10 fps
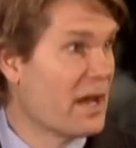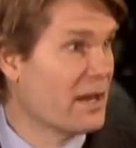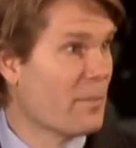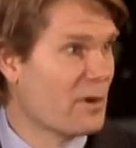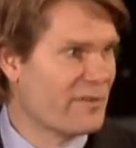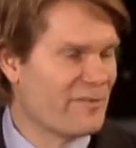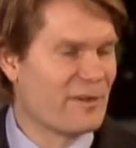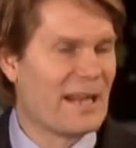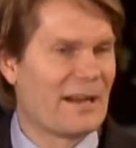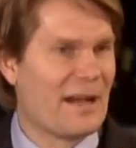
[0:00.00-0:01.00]
a, a, number of
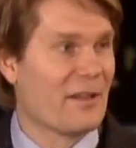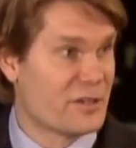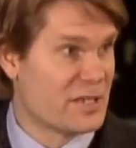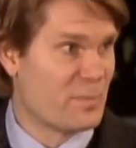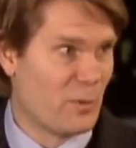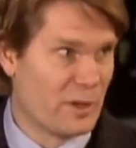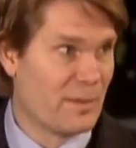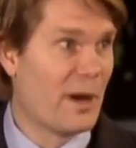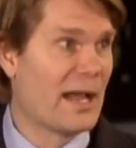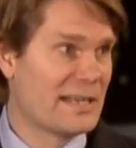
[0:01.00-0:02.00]
different technologies, but with the
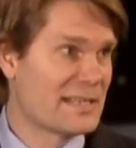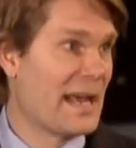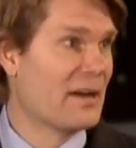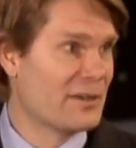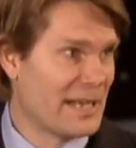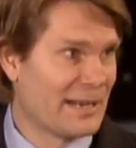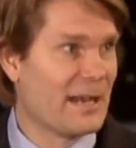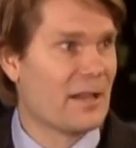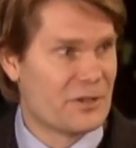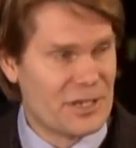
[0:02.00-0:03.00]
body scanner
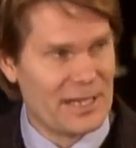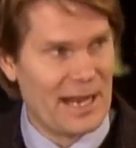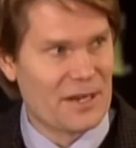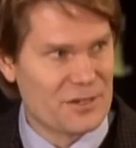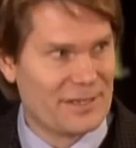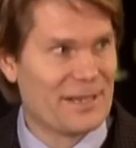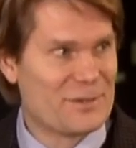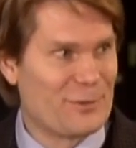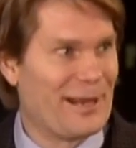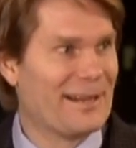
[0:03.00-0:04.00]
technology that actually
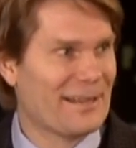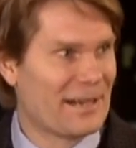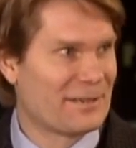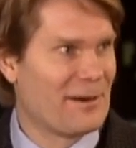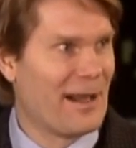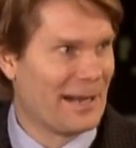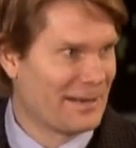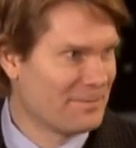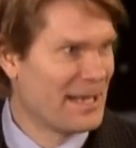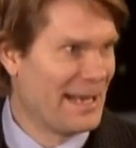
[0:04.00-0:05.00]
does create electronic
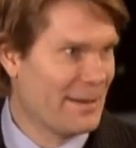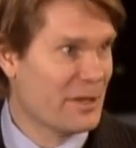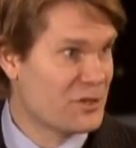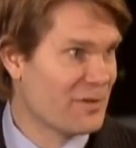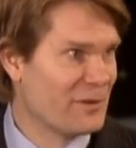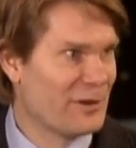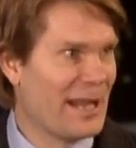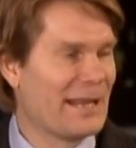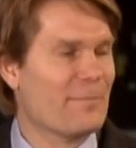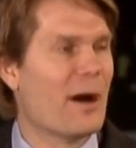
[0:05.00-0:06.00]
image of your
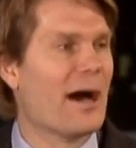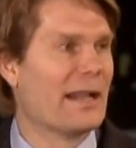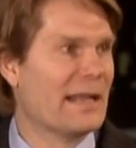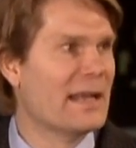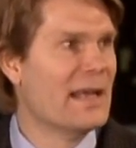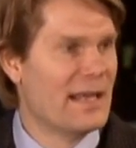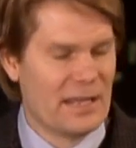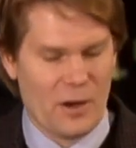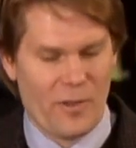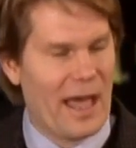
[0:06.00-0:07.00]
naked body,
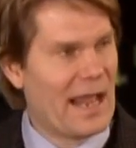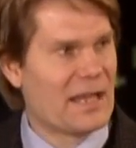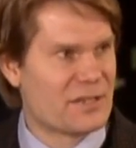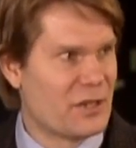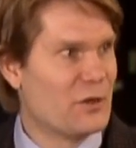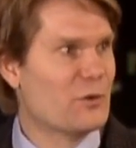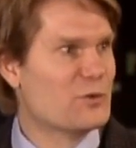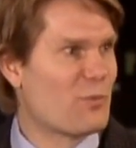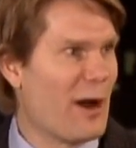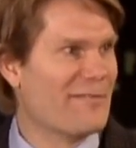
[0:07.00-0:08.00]
you know, that has a
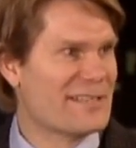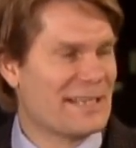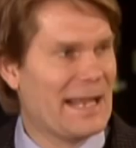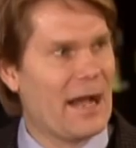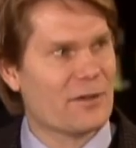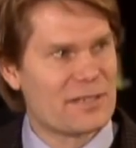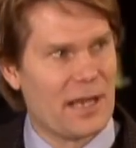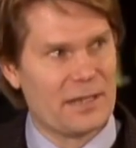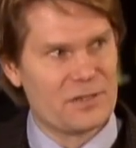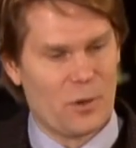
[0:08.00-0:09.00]
huge privacy
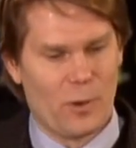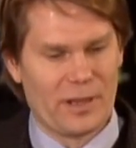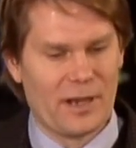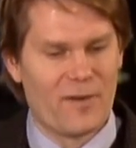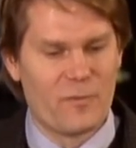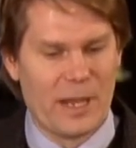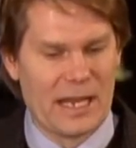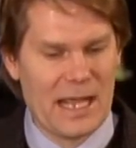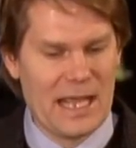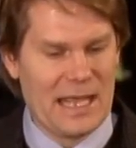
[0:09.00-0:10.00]
downside. So when the government
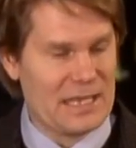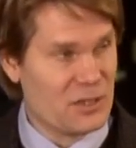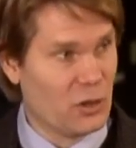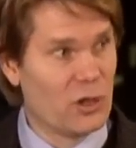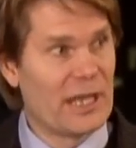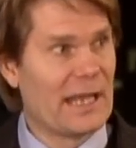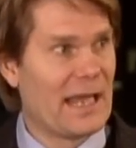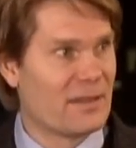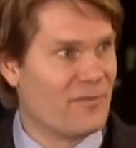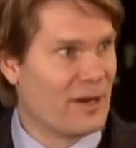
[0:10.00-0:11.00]
is looking
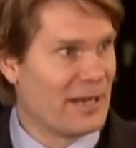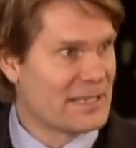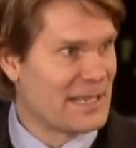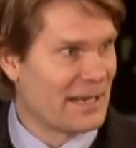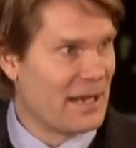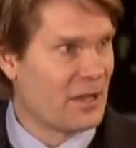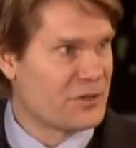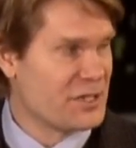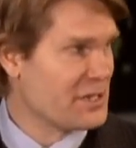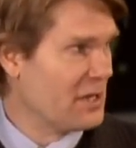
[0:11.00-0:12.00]
at the various
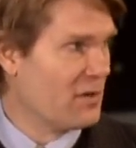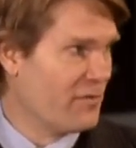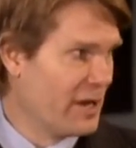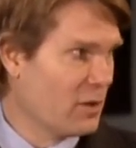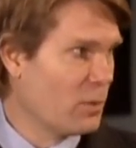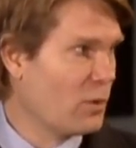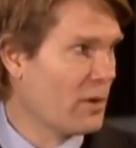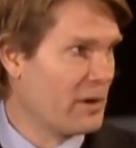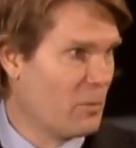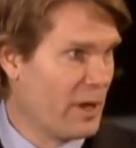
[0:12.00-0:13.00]
technologies that are available,
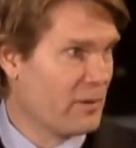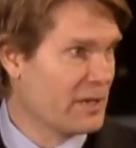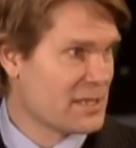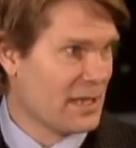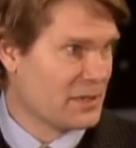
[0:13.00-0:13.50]
whether it's the